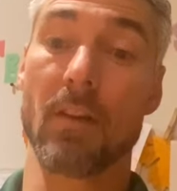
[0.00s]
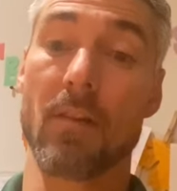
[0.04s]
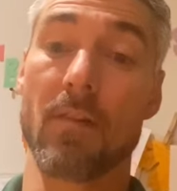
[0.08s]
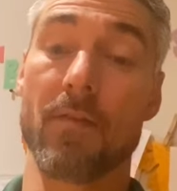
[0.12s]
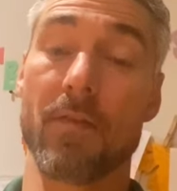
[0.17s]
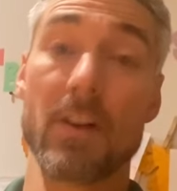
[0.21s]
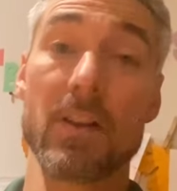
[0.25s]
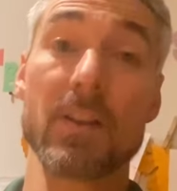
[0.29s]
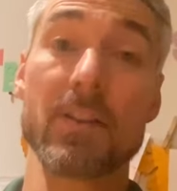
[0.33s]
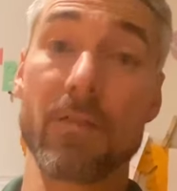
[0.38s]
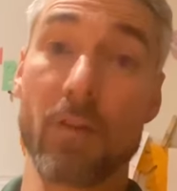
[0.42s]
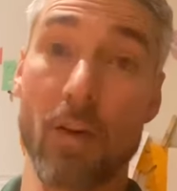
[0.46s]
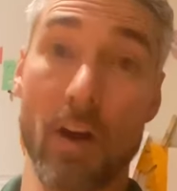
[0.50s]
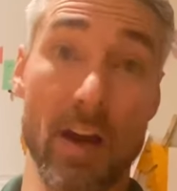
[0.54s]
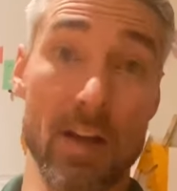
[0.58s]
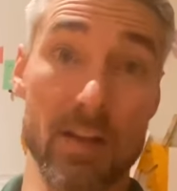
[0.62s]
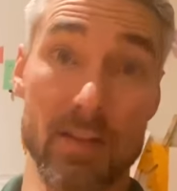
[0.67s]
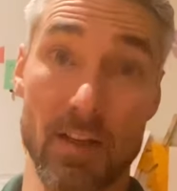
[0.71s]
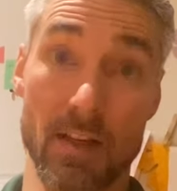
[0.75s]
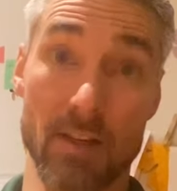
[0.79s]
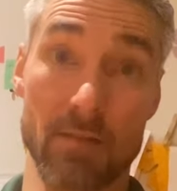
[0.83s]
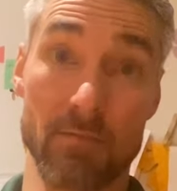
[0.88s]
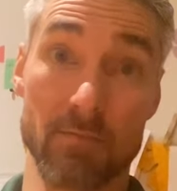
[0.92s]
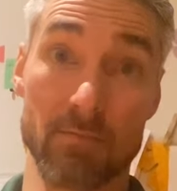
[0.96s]
French fries
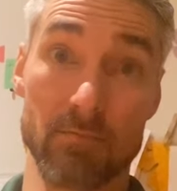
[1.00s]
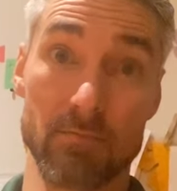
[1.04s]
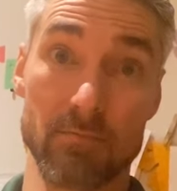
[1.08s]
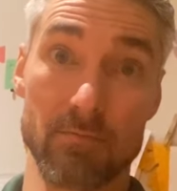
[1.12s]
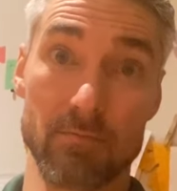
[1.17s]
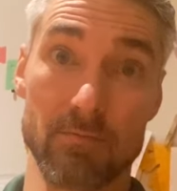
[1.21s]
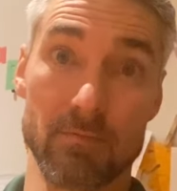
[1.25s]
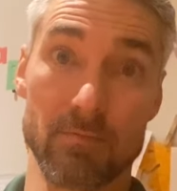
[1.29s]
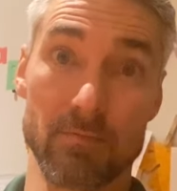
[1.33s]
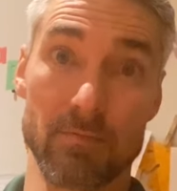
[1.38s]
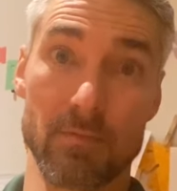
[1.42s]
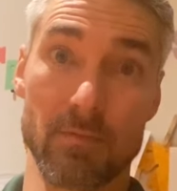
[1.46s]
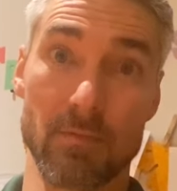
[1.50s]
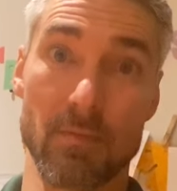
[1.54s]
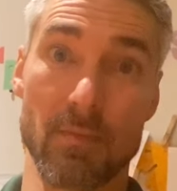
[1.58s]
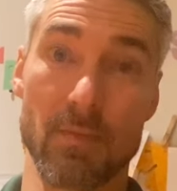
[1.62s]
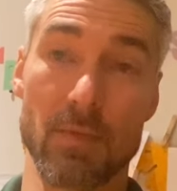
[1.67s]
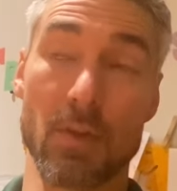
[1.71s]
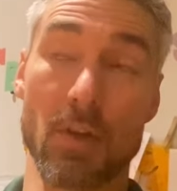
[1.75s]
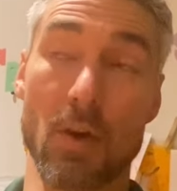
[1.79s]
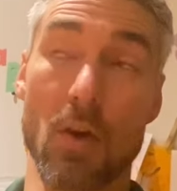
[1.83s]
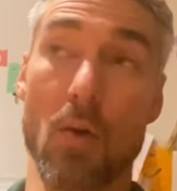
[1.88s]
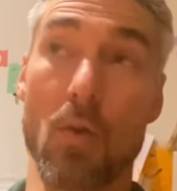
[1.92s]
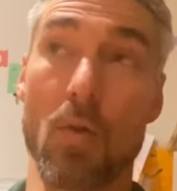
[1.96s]
in.
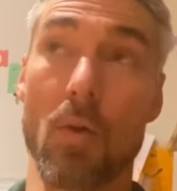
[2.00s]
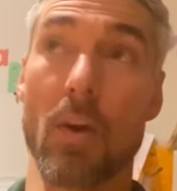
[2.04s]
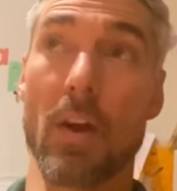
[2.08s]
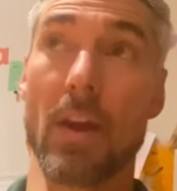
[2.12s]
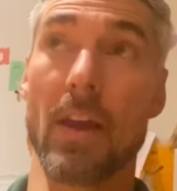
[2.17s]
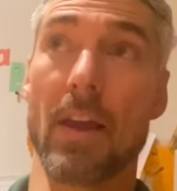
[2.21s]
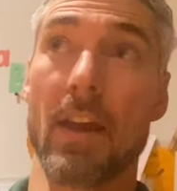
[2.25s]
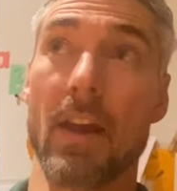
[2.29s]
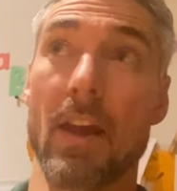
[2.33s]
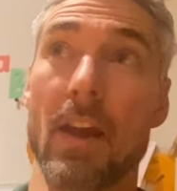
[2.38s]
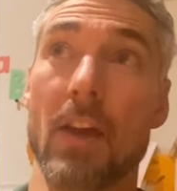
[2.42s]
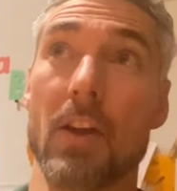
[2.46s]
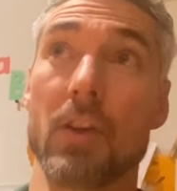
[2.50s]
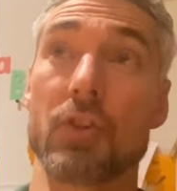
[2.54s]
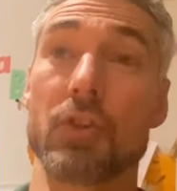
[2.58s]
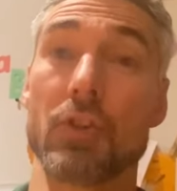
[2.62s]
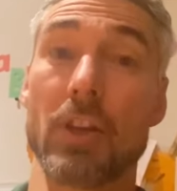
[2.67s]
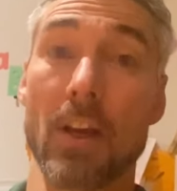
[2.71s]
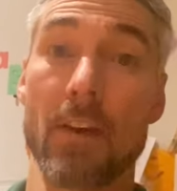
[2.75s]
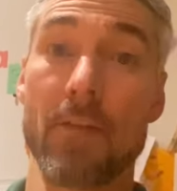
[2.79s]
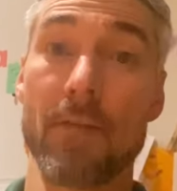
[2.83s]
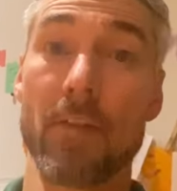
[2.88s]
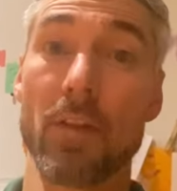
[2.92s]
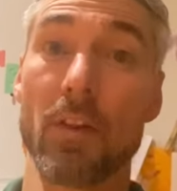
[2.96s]
So
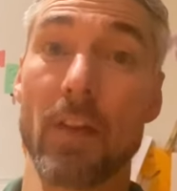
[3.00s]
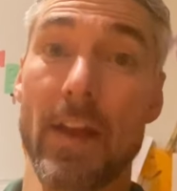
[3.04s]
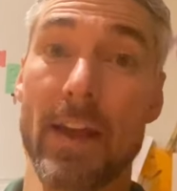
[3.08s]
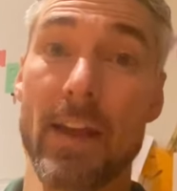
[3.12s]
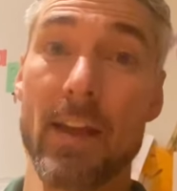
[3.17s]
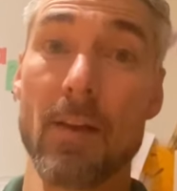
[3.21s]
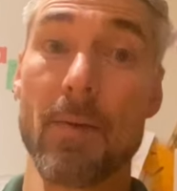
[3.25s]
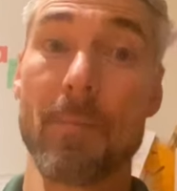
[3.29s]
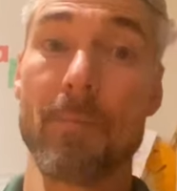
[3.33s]
Chick-fil-A